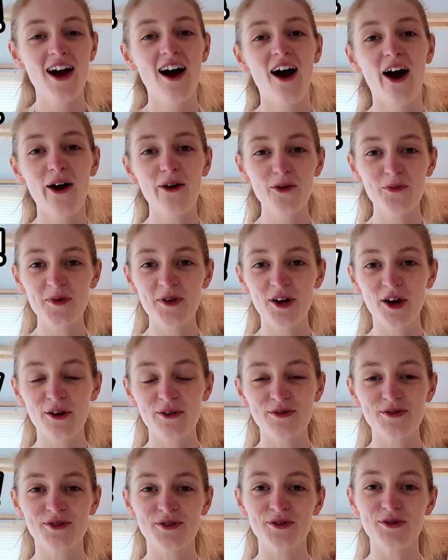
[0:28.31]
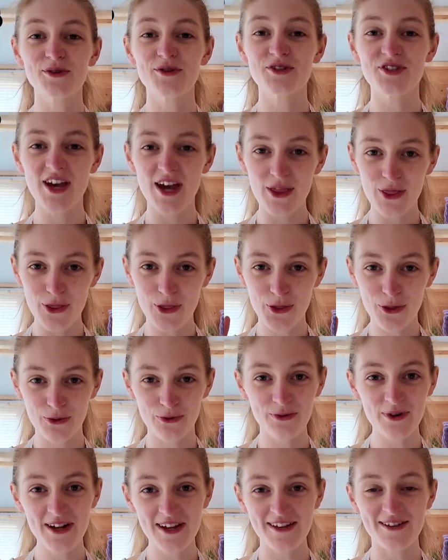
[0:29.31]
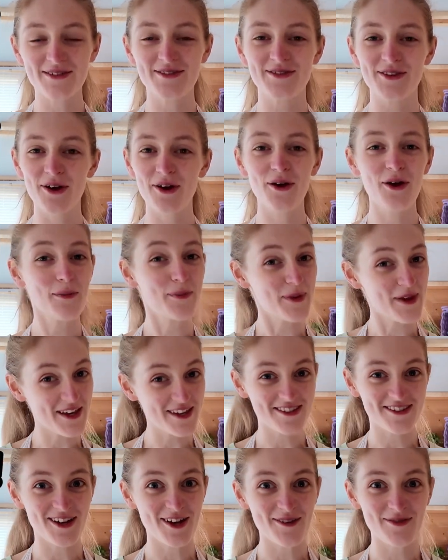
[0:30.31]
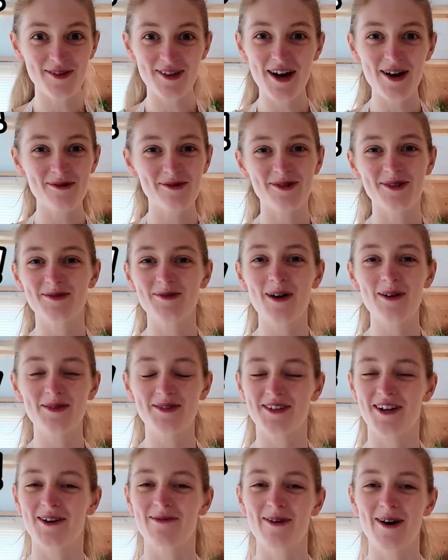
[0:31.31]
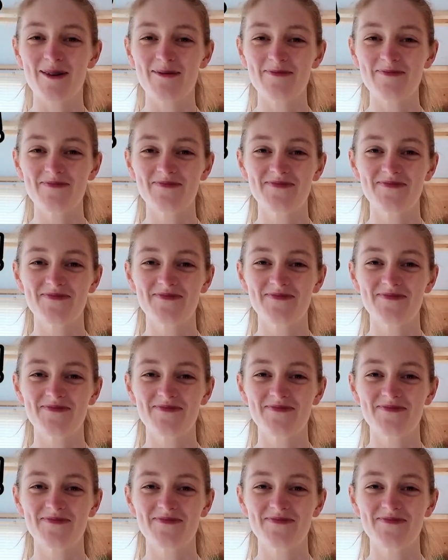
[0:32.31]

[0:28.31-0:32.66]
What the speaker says: I will be going to Gen 3, so be excited for that one as well to come up.